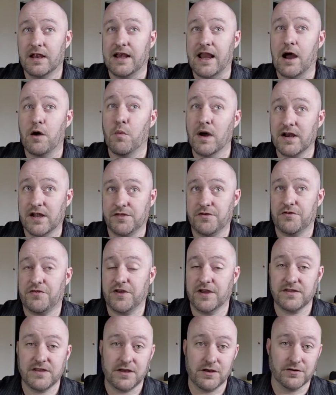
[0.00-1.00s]
Now, one other
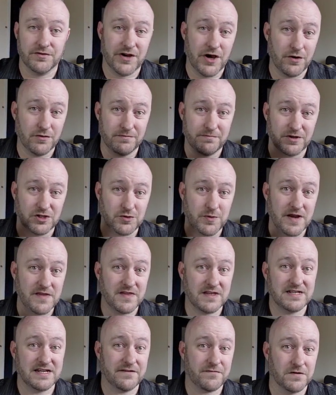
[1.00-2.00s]
thing that you'll note
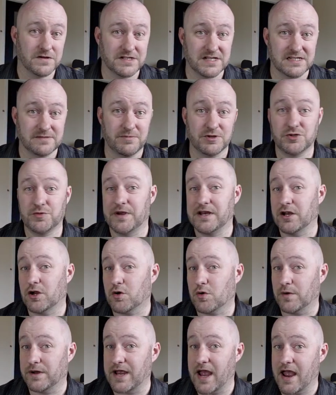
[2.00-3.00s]
between the differences between
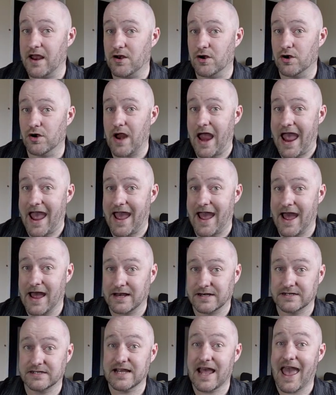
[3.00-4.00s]
creator
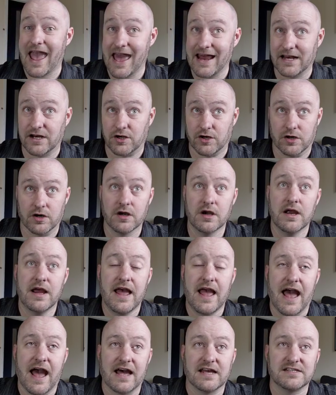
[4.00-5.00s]
and editor,
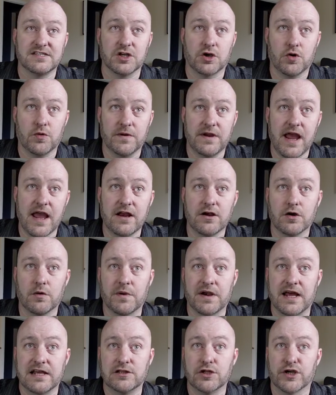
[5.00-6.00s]
as the creator,
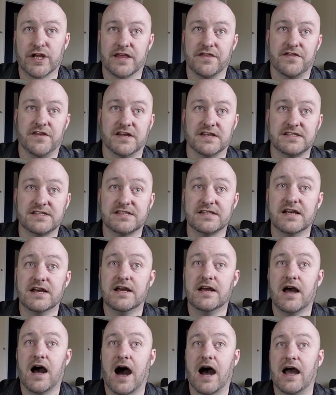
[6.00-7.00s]
when I look at this,
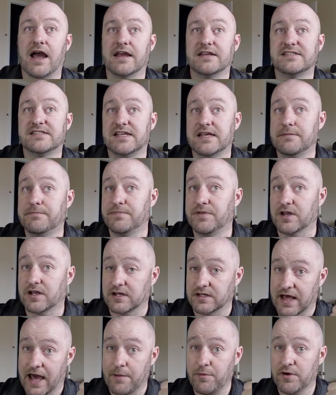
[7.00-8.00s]
I see the
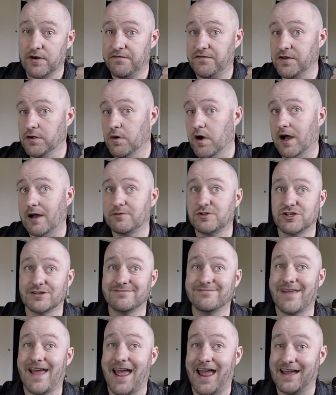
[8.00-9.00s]
collaborative view
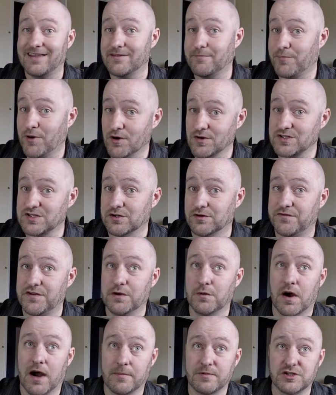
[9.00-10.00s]
option and the personal
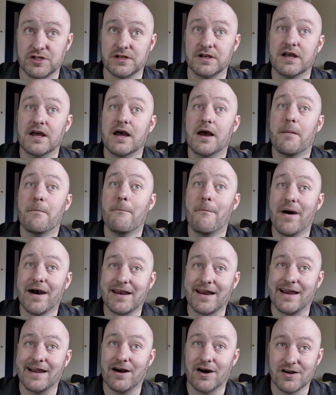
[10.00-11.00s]
view option,
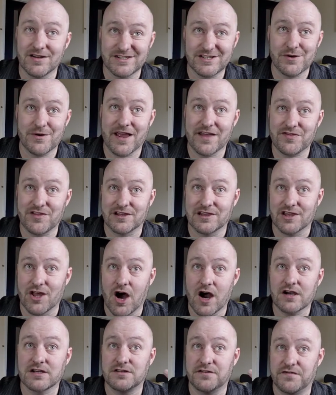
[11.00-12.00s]
but I also get the
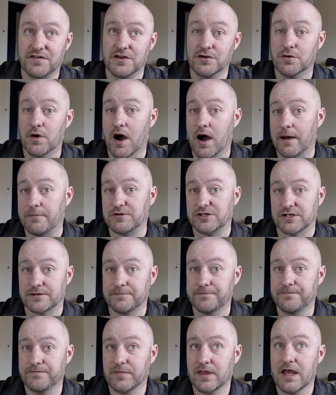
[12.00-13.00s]
locked view option.